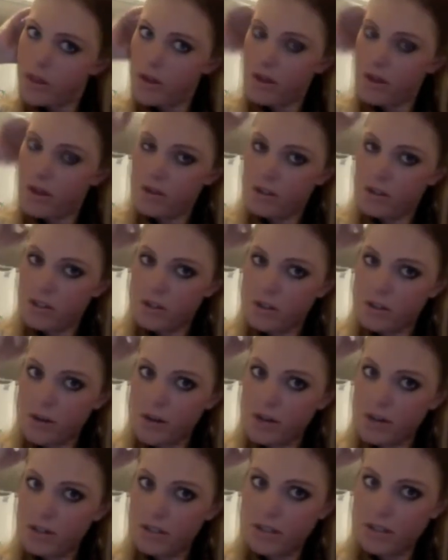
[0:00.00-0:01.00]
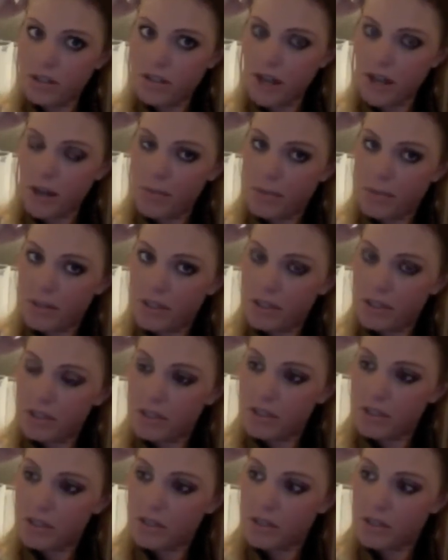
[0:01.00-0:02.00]
just the way your scalp
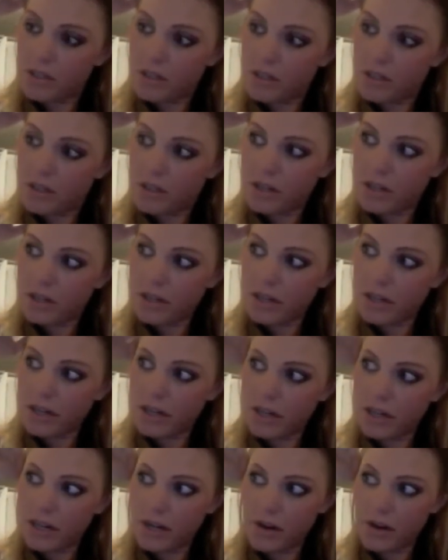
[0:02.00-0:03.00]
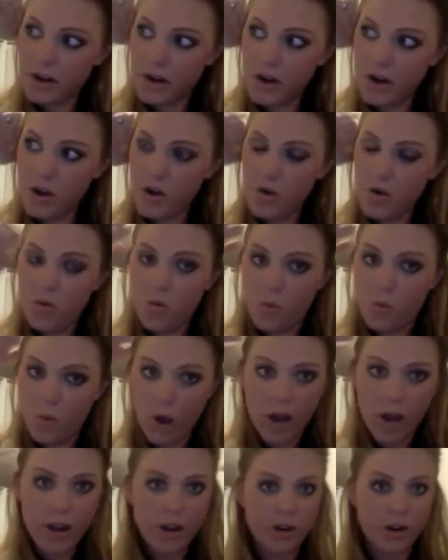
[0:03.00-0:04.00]
is, you're going to kind of get
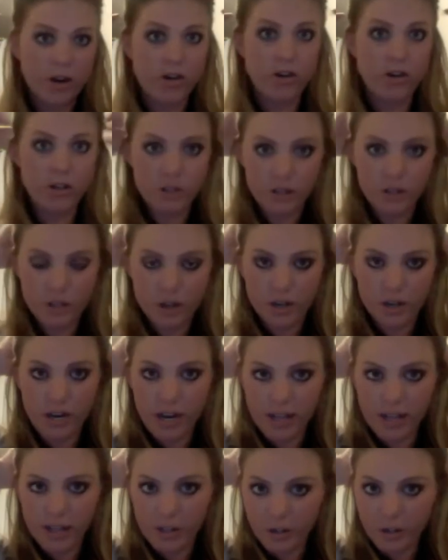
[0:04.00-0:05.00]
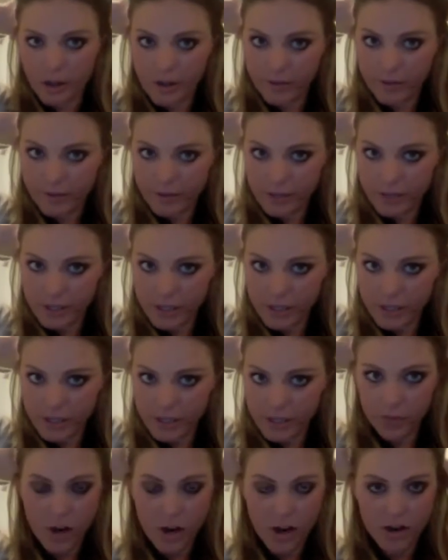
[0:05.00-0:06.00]
wider. Your head circumference
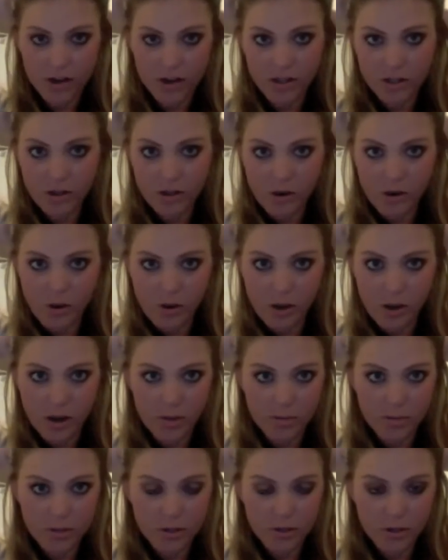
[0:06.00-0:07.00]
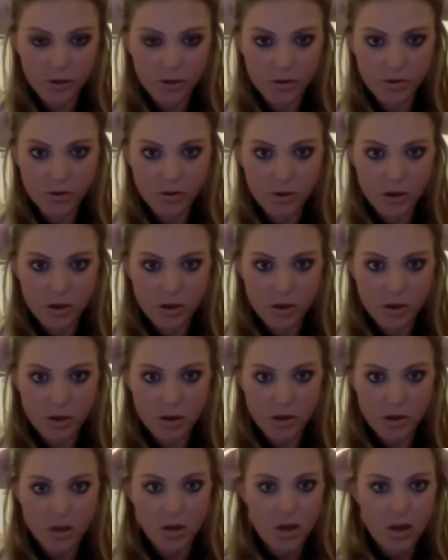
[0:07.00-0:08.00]
gets wider as you go up. So
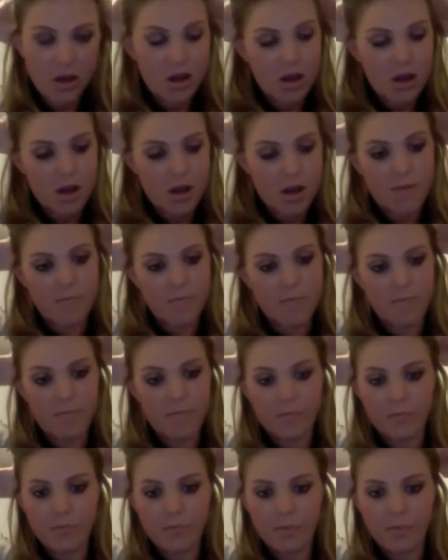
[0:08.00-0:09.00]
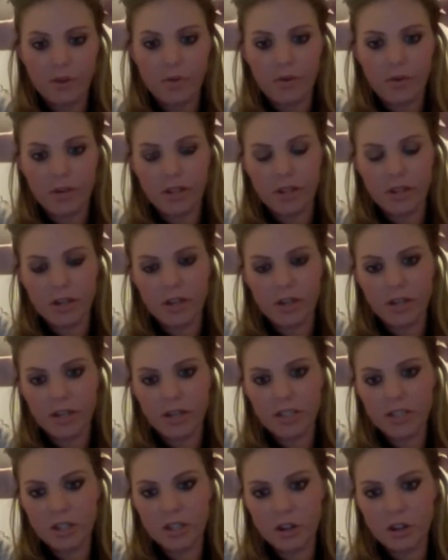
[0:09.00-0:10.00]
you want to get the
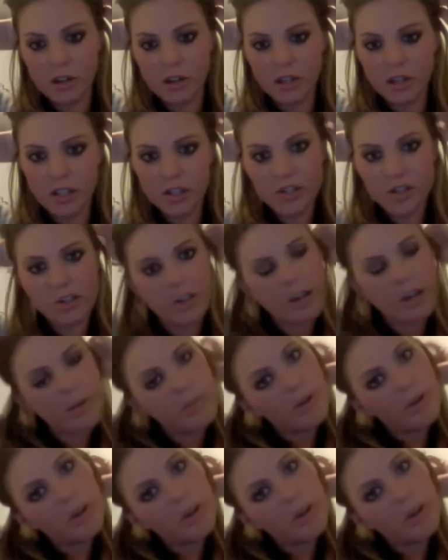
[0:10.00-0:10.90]
next longest strip